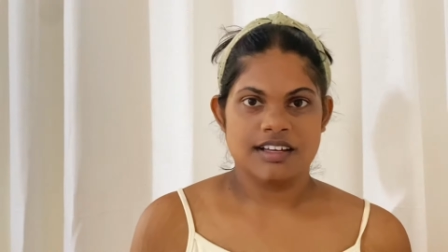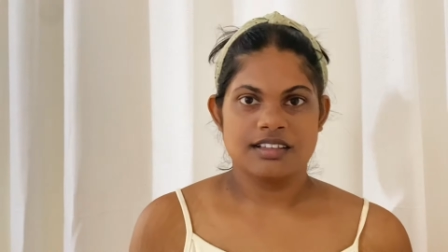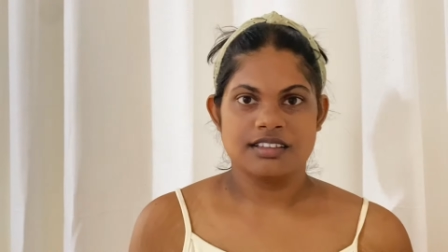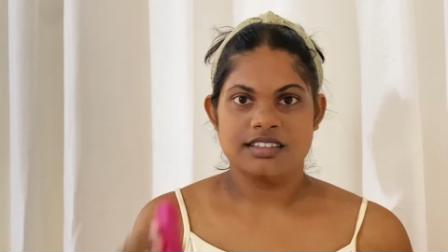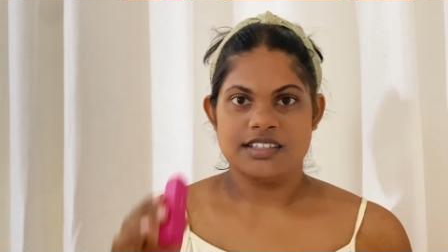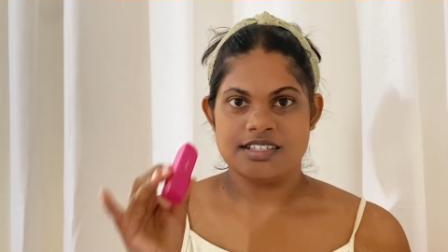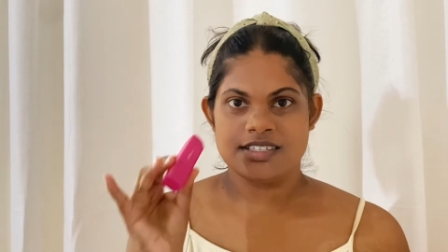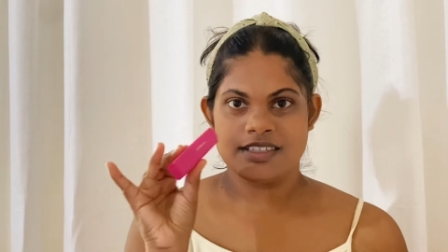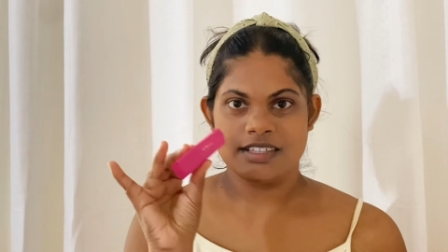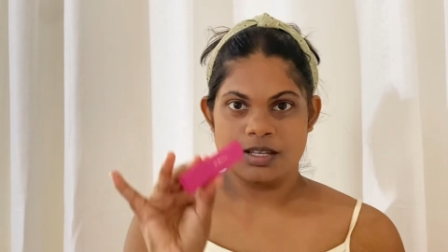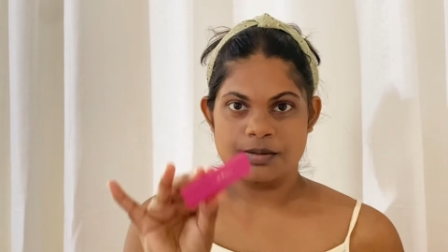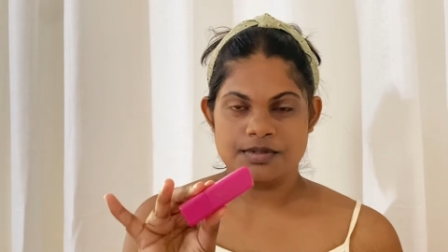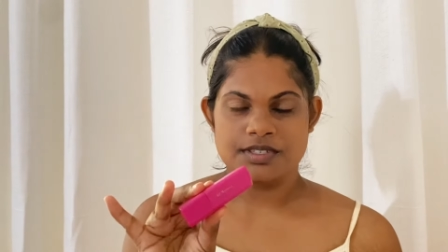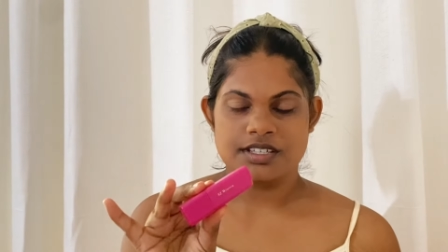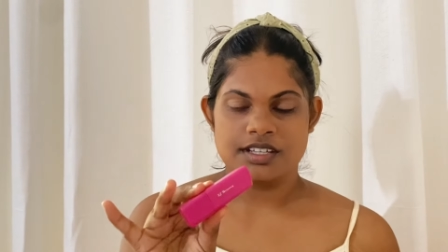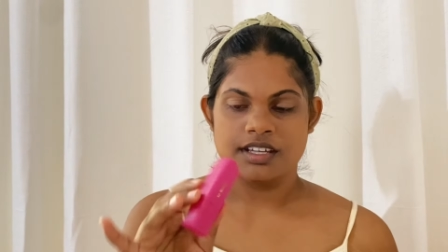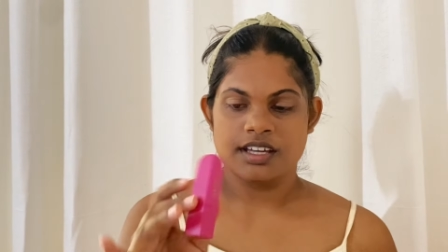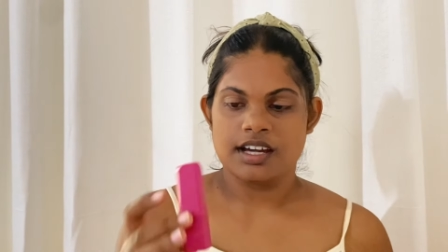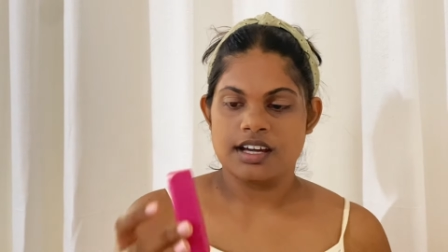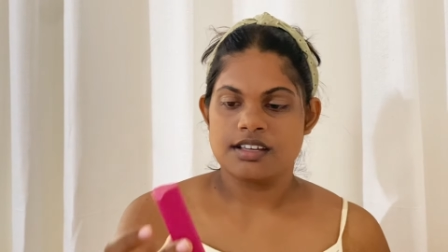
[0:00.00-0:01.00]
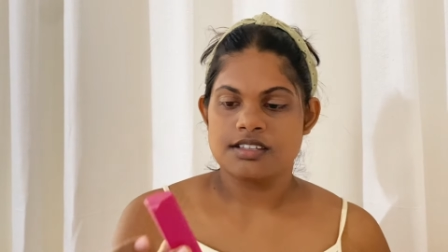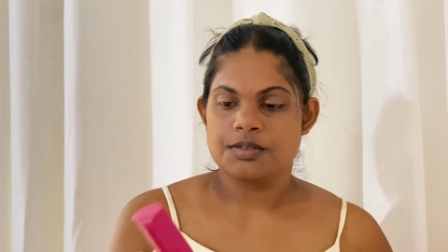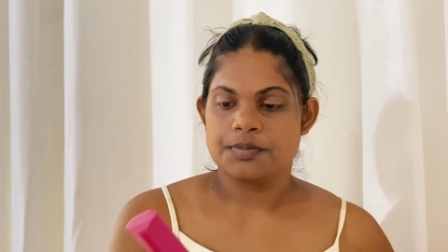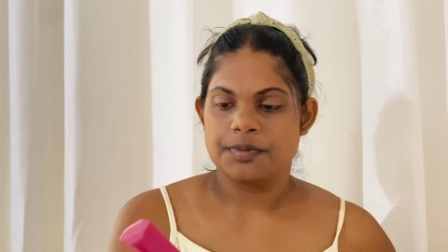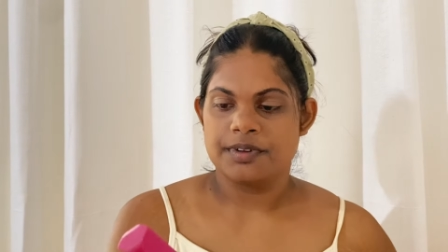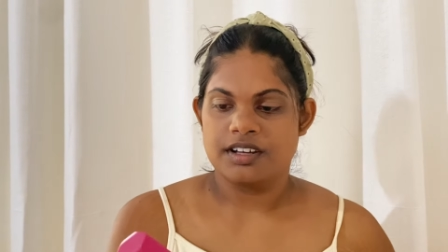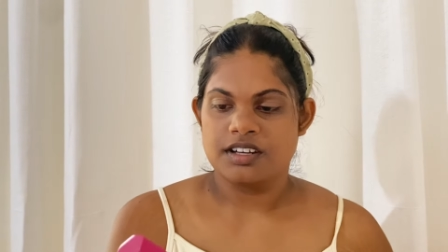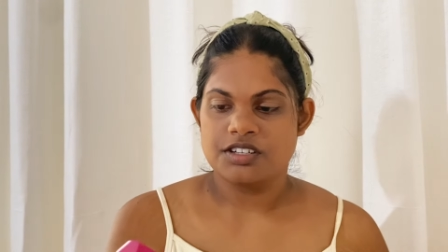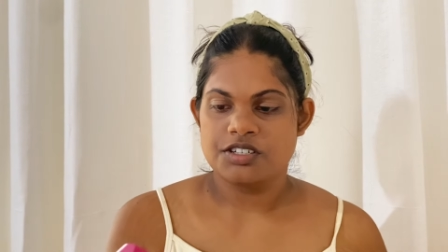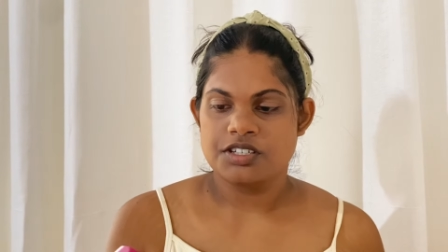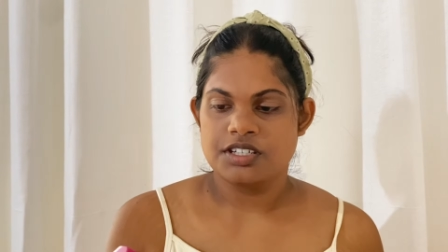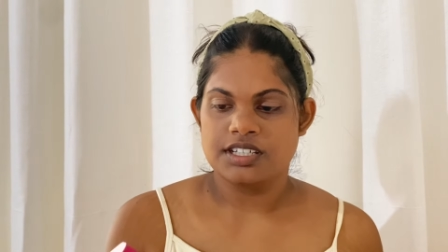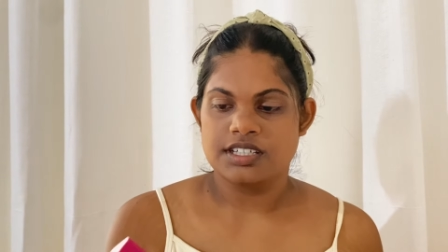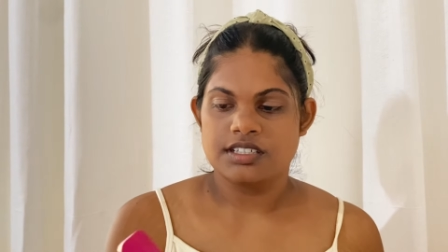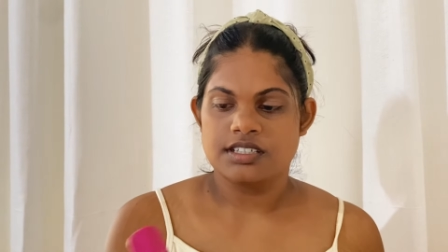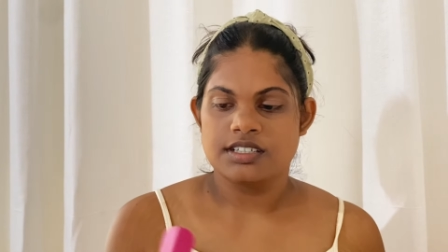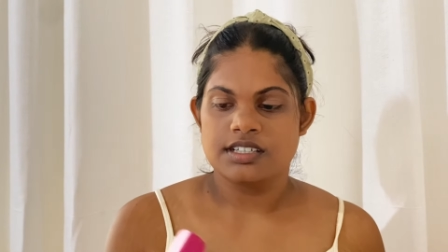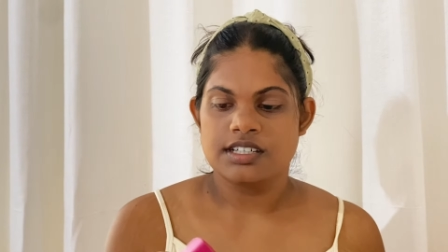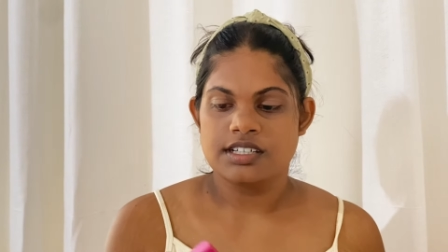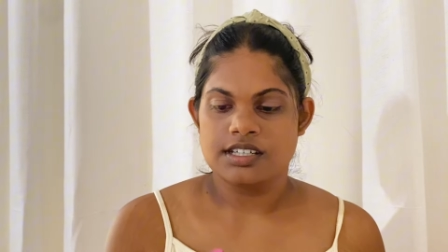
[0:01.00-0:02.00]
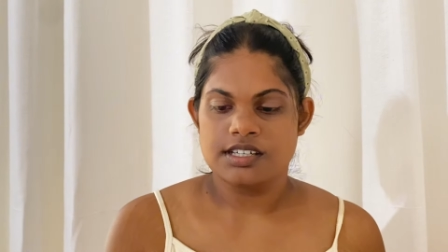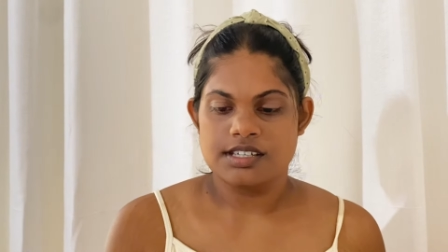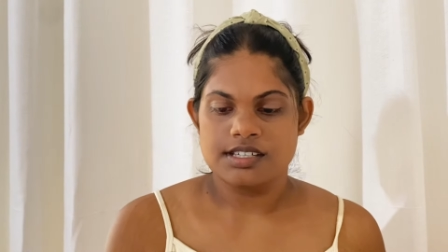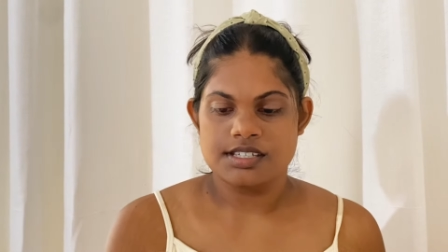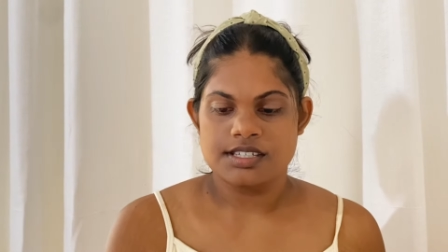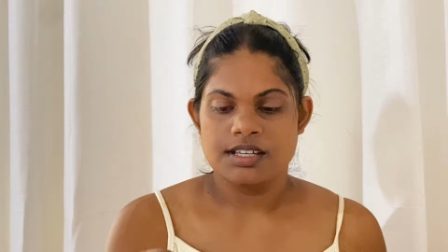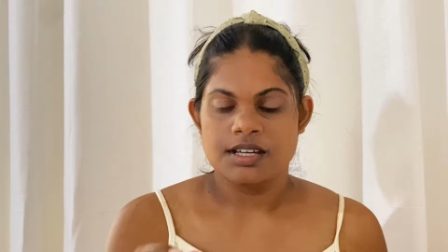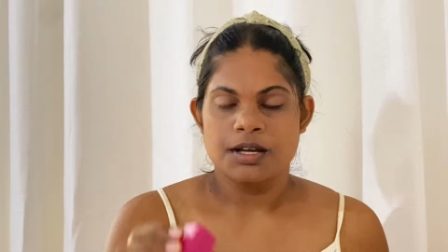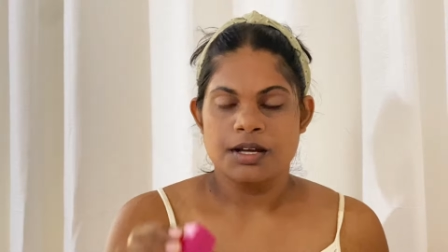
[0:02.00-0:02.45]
This lipstick as a blush, it is